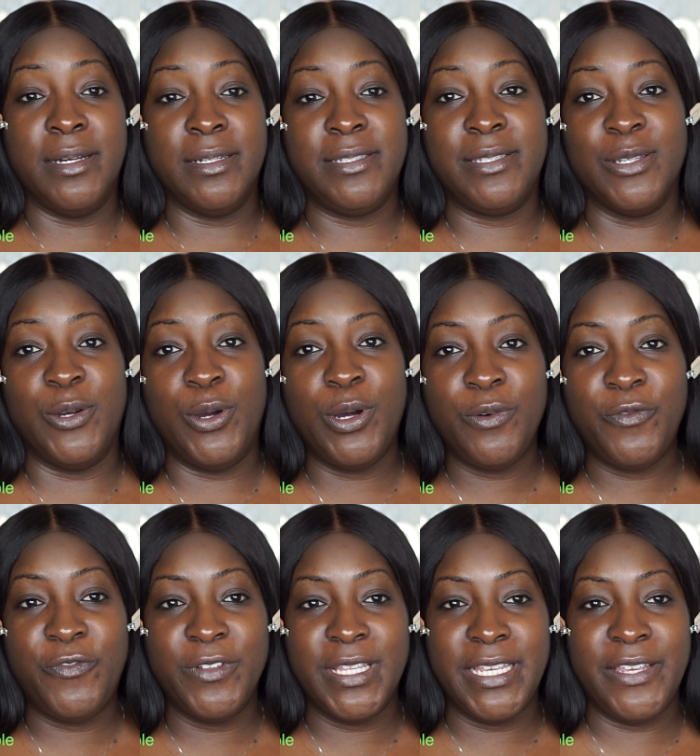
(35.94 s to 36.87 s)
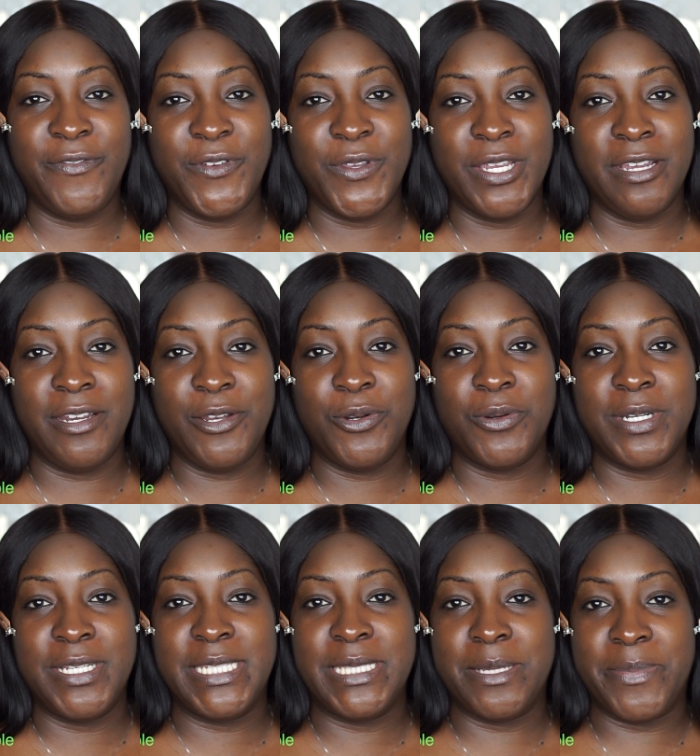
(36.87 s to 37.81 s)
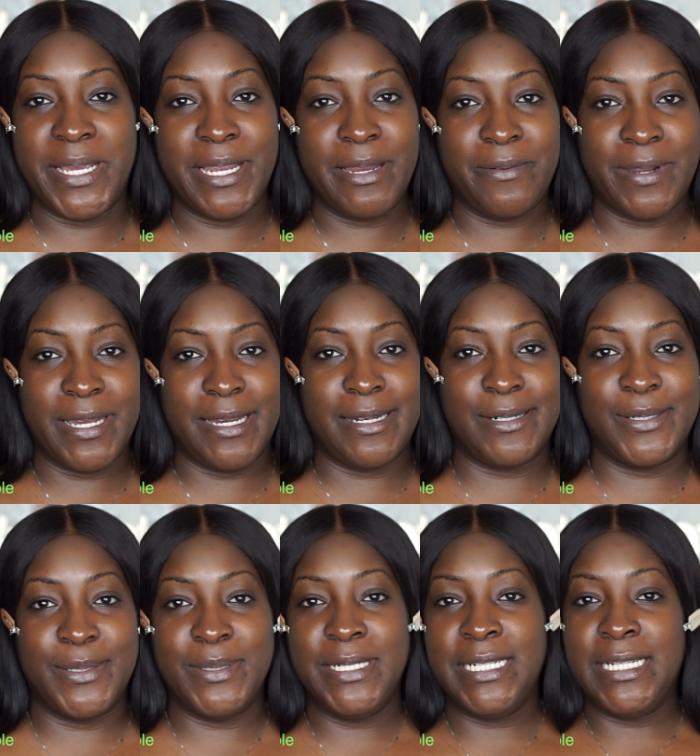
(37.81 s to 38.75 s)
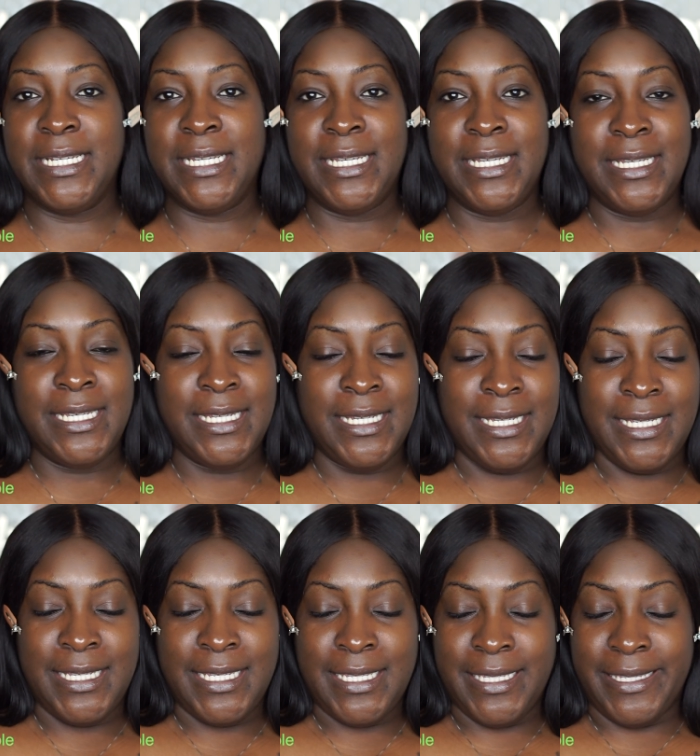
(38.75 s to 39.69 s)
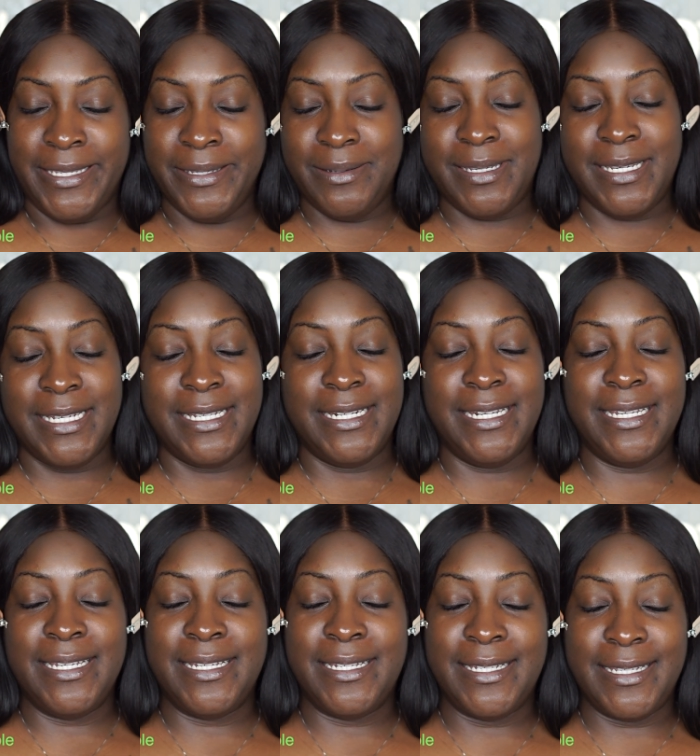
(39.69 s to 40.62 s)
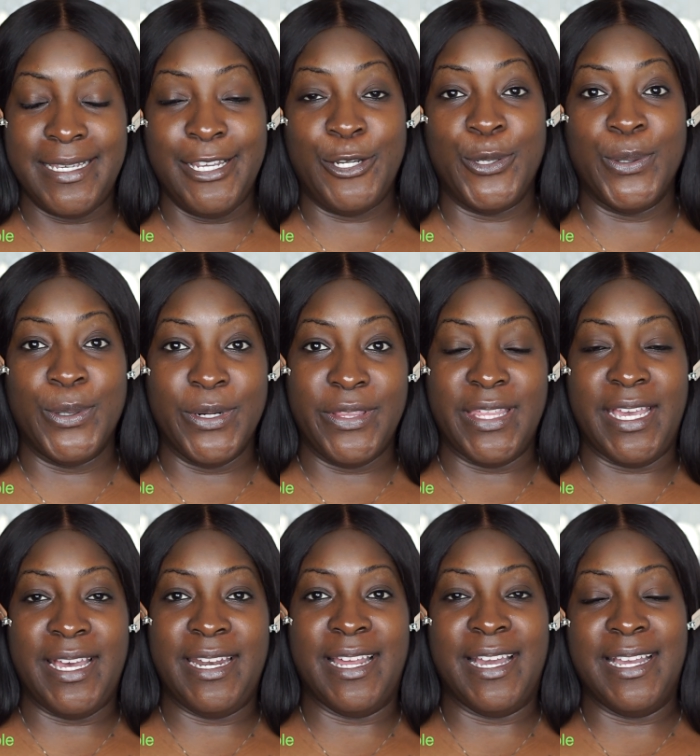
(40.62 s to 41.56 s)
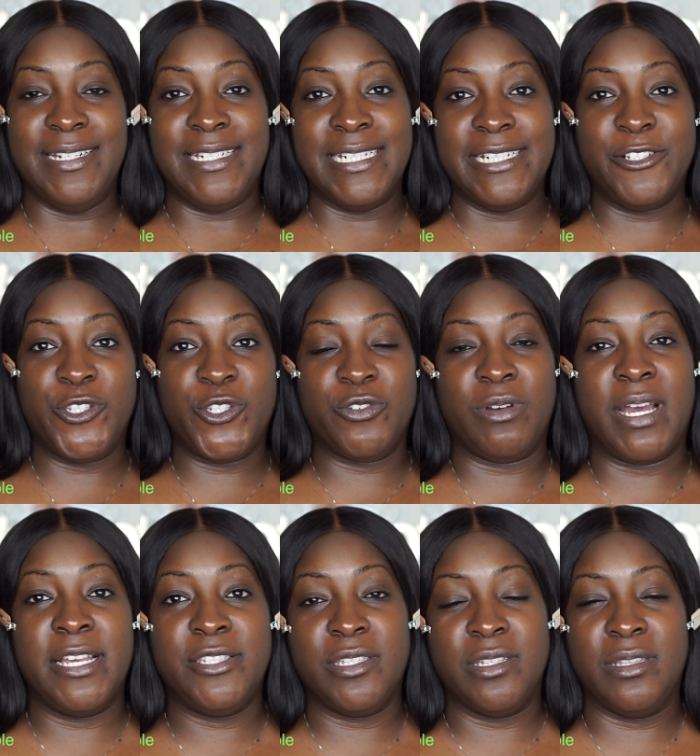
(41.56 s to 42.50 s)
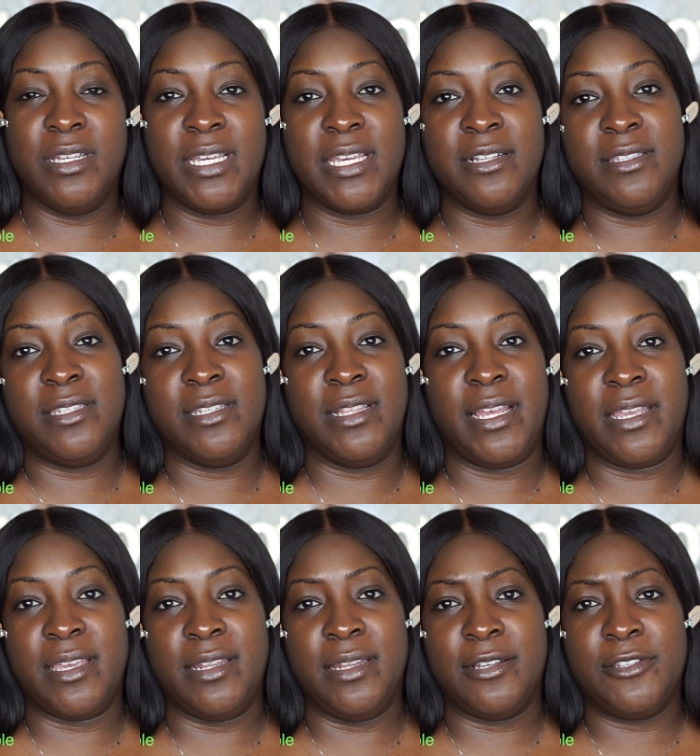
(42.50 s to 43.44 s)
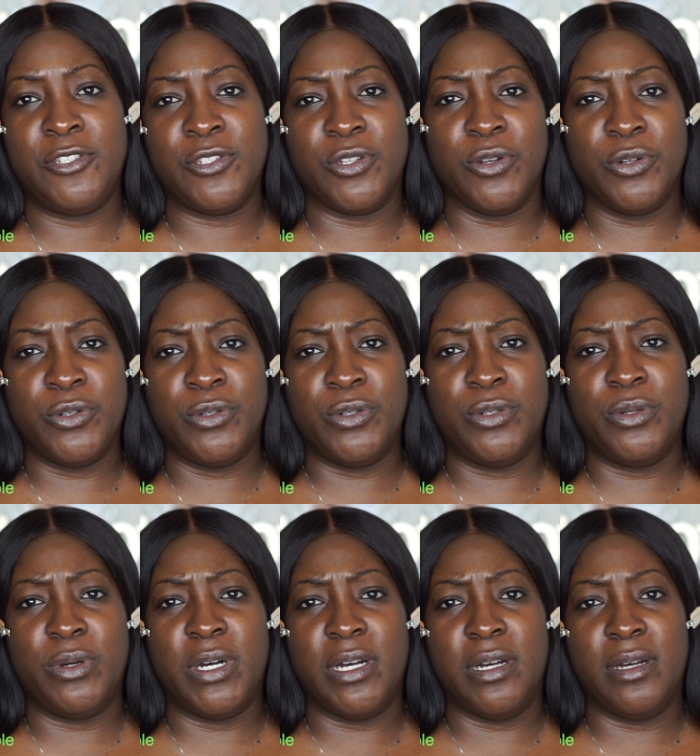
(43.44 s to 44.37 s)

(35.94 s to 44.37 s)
So hopefully if you hear any noise in the background, you could ignore that. I did try to look into like an external